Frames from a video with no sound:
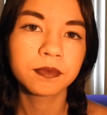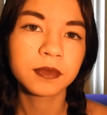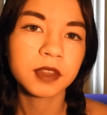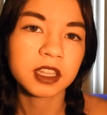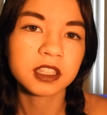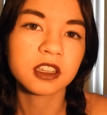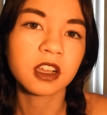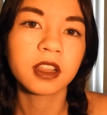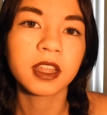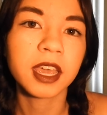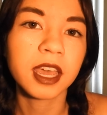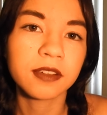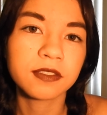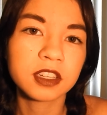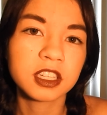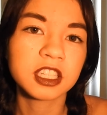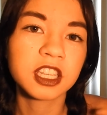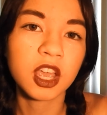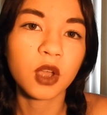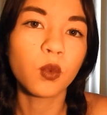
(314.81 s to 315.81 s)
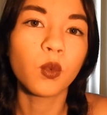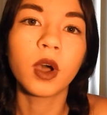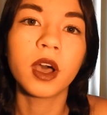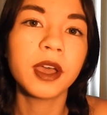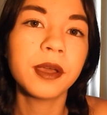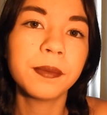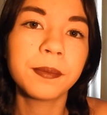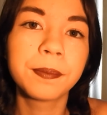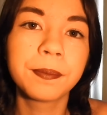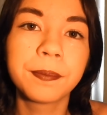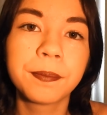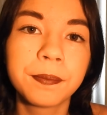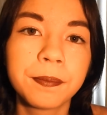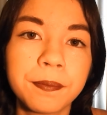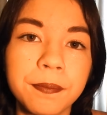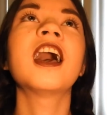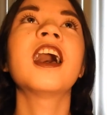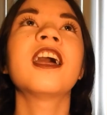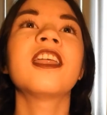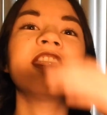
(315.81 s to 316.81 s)
That's all I have to say, what?
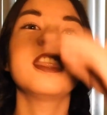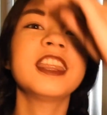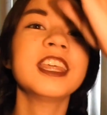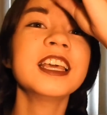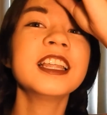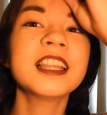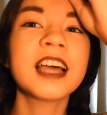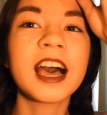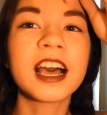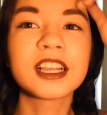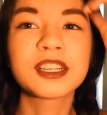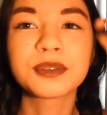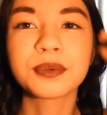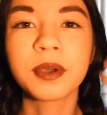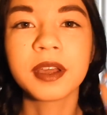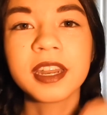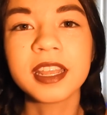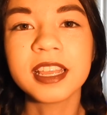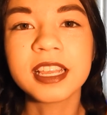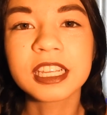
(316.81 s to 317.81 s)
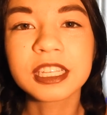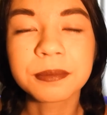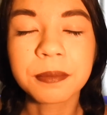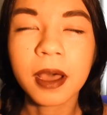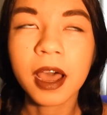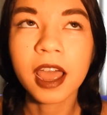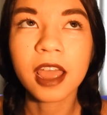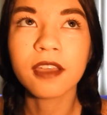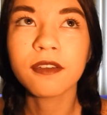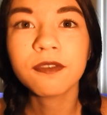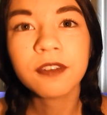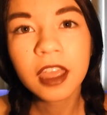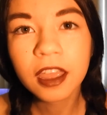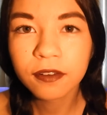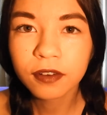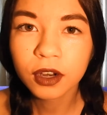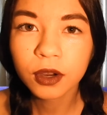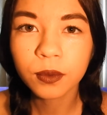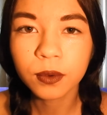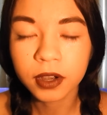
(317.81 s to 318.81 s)
The last one is my
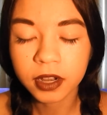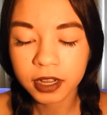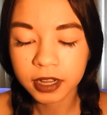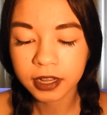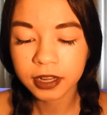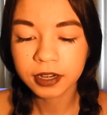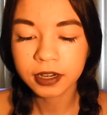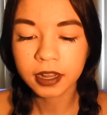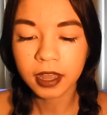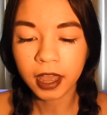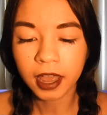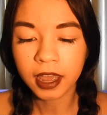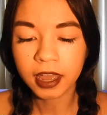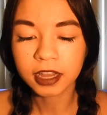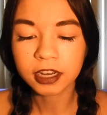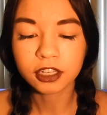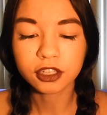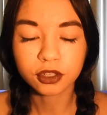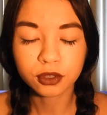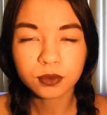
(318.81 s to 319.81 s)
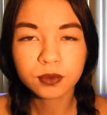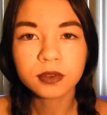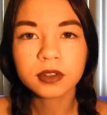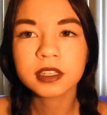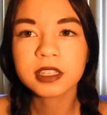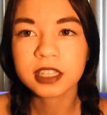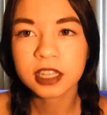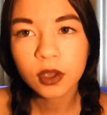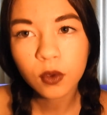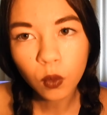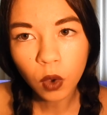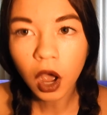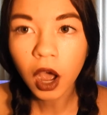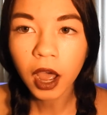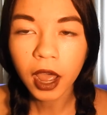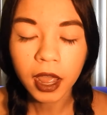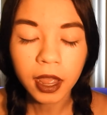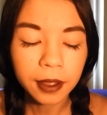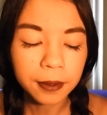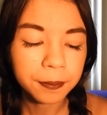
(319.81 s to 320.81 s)
favorite one, and you will see
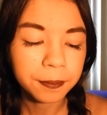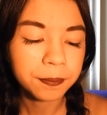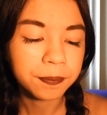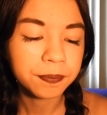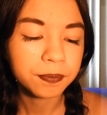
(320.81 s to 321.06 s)
why.